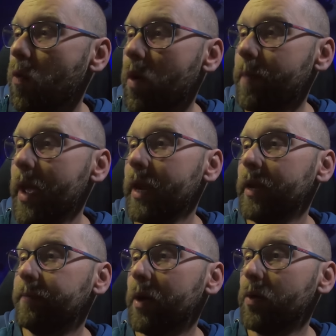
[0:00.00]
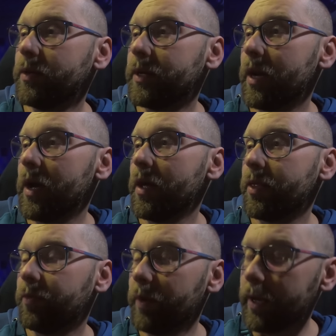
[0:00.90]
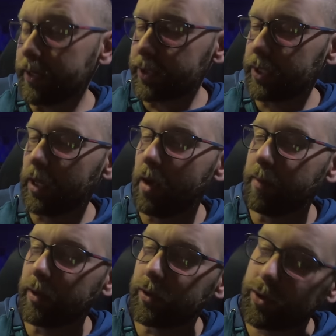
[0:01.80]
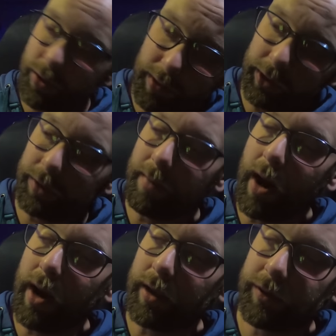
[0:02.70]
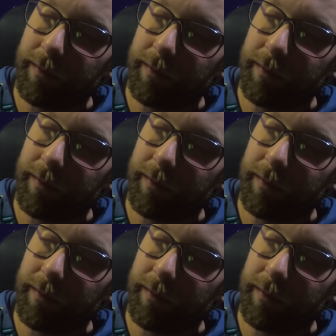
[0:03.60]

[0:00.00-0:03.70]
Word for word: we made it about uh, 300 kilometers or 200 miles